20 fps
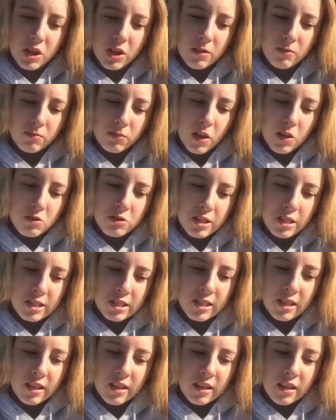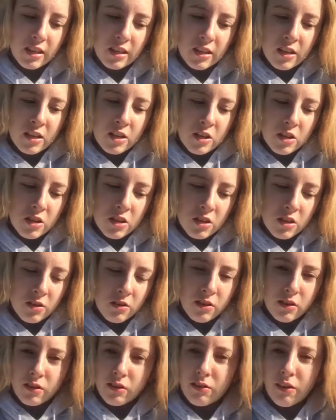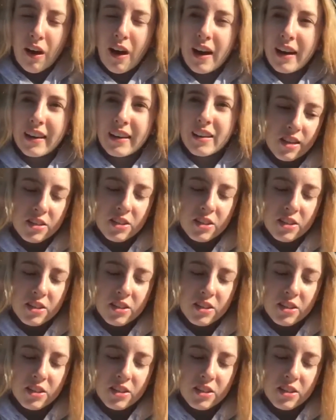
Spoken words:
No, she's fine